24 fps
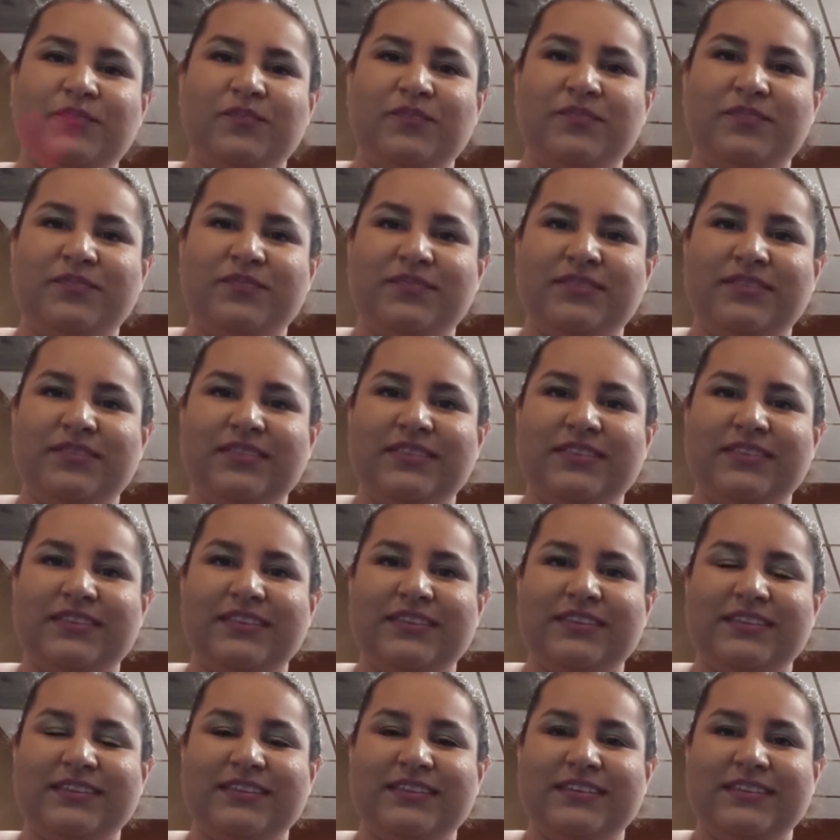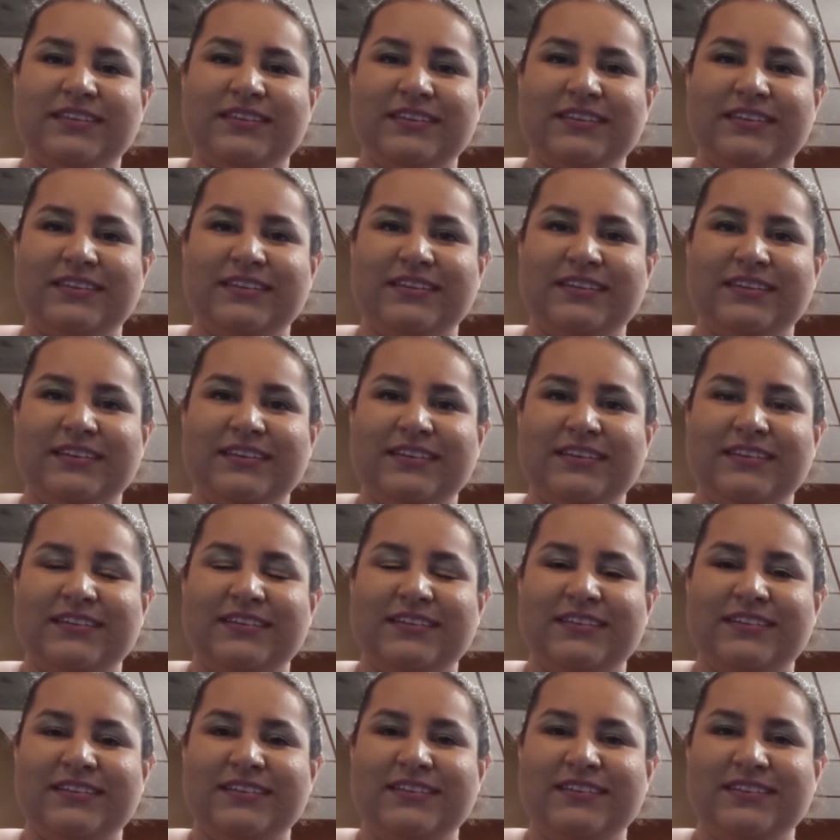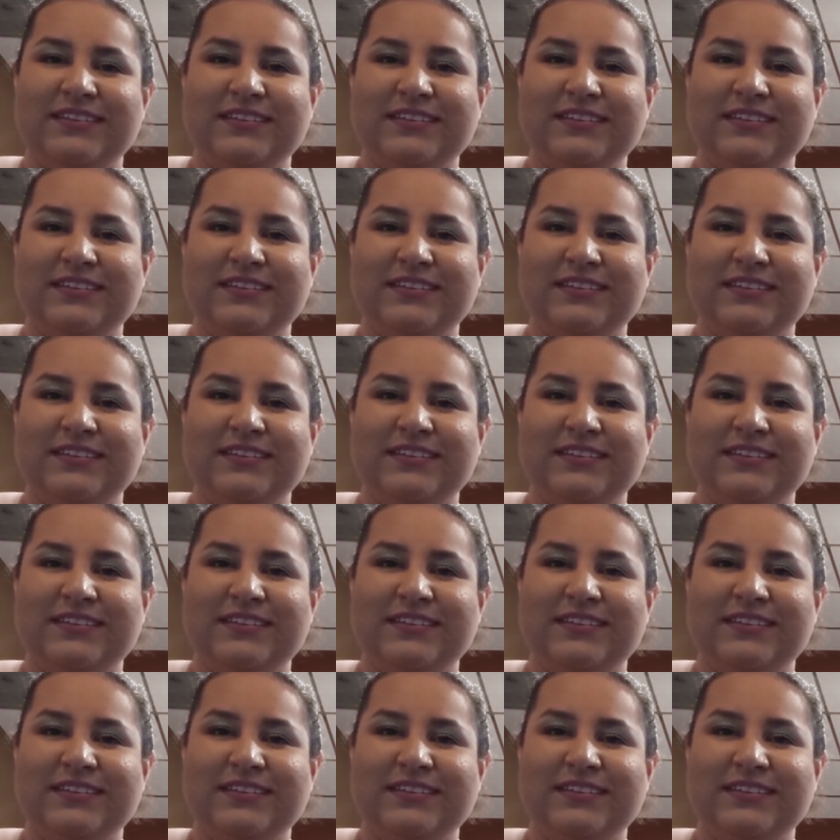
[no speech]